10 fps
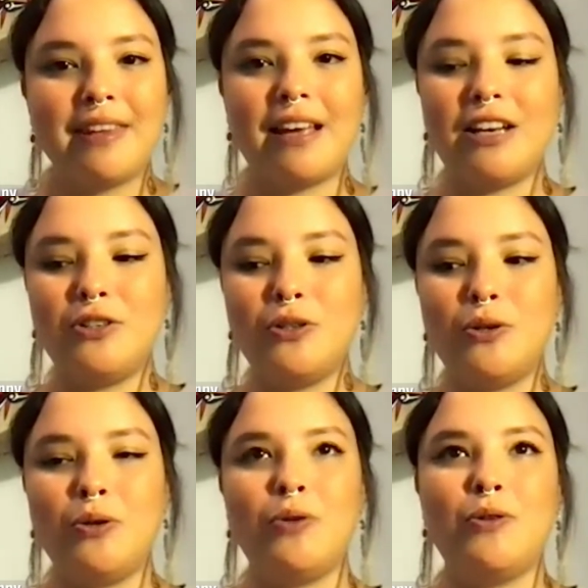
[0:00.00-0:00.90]
I
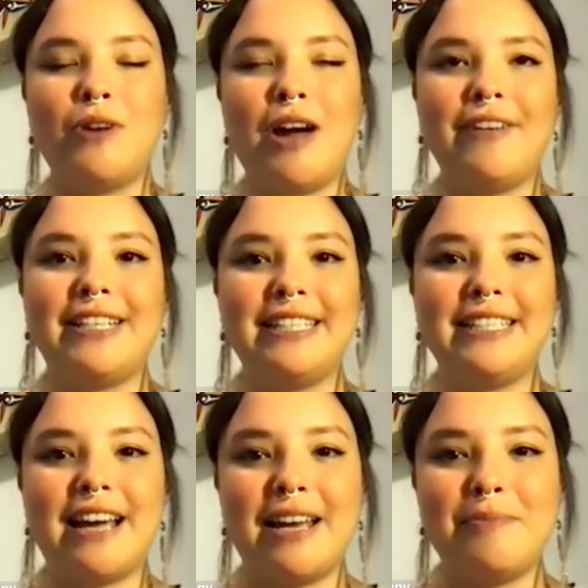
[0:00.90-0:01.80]
do graphic
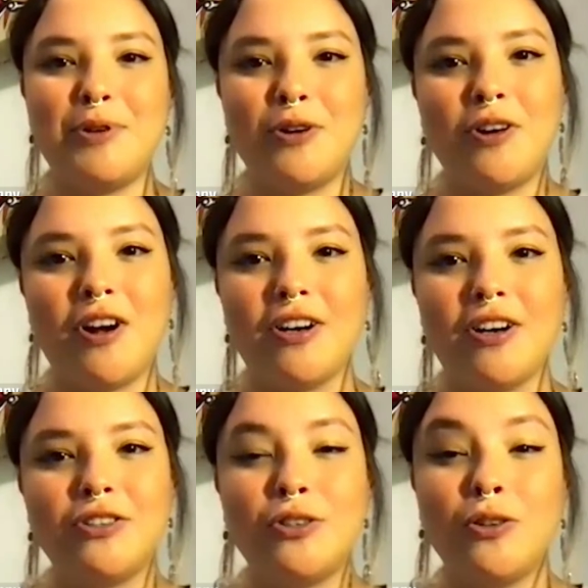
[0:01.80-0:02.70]
design, mural art,
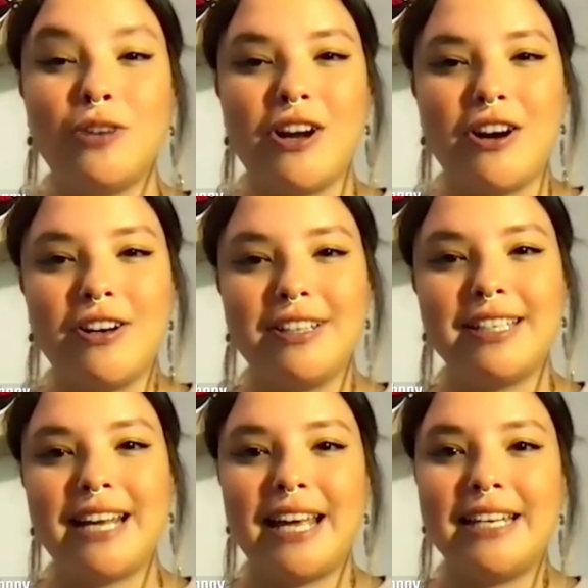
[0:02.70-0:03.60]
jewelry art,
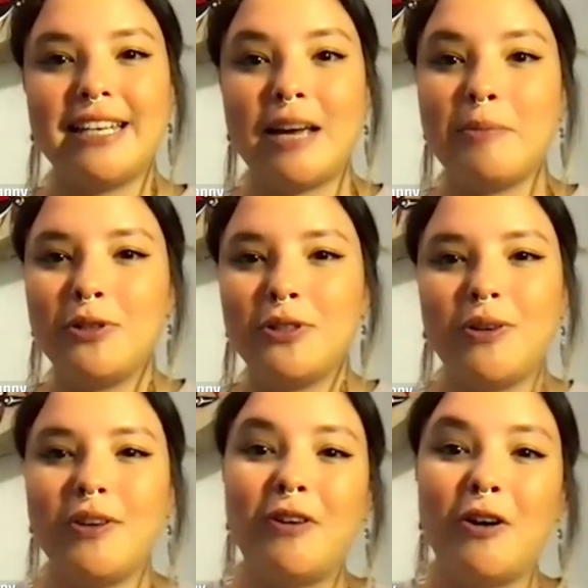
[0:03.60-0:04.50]
and I'm also
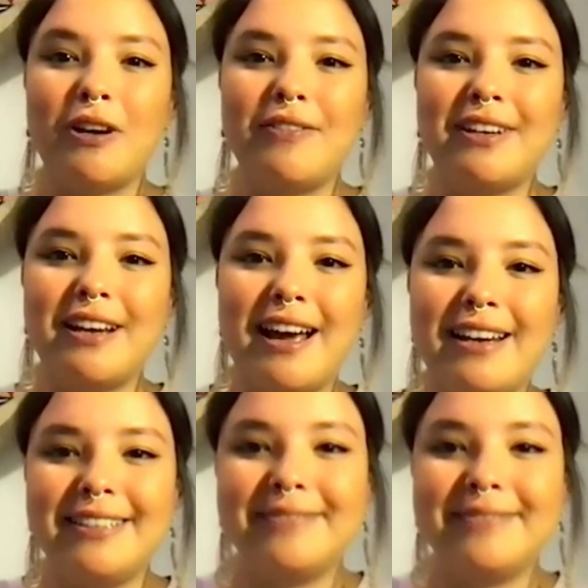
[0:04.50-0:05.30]
a Fjällräven guide.